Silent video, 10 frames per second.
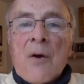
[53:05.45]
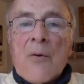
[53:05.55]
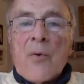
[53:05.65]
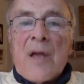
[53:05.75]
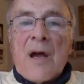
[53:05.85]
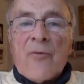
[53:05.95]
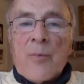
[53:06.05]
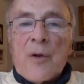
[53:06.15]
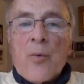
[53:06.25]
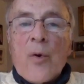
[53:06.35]
we have to
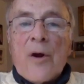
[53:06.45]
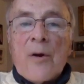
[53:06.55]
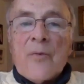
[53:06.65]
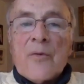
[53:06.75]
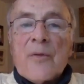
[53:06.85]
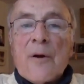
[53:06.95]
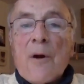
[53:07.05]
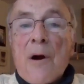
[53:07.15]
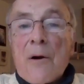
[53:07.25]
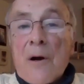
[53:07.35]
be aware that there
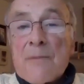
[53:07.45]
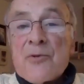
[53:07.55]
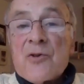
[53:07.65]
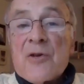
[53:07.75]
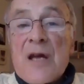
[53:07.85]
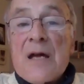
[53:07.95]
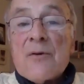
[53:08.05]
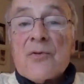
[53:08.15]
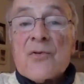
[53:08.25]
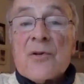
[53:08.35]
are ups and
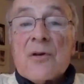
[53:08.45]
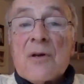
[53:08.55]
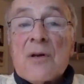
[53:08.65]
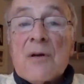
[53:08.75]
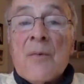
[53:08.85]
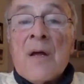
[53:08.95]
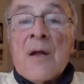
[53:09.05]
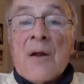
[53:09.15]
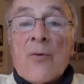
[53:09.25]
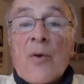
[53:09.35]
downs in uh,
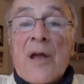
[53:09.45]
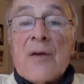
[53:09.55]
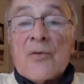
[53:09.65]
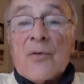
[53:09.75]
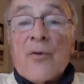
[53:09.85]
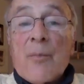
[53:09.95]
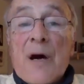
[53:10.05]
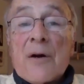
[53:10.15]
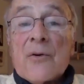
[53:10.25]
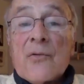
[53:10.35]
waves of
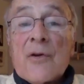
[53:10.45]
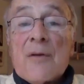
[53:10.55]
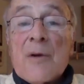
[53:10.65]
democracy.